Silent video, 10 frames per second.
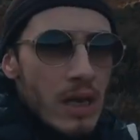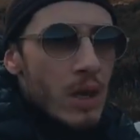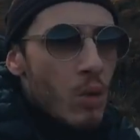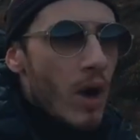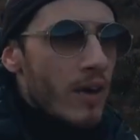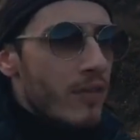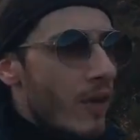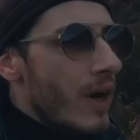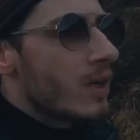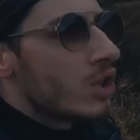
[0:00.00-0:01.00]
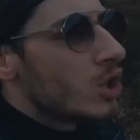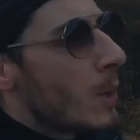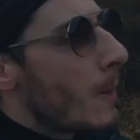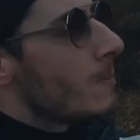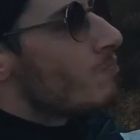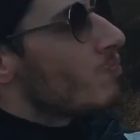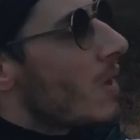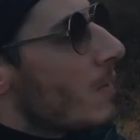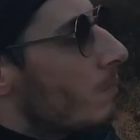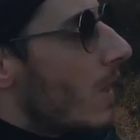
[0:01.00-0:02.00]
quite fresh.
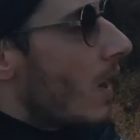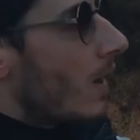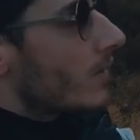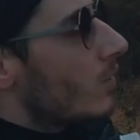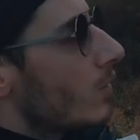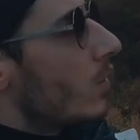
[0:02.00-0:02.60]
Now I don't know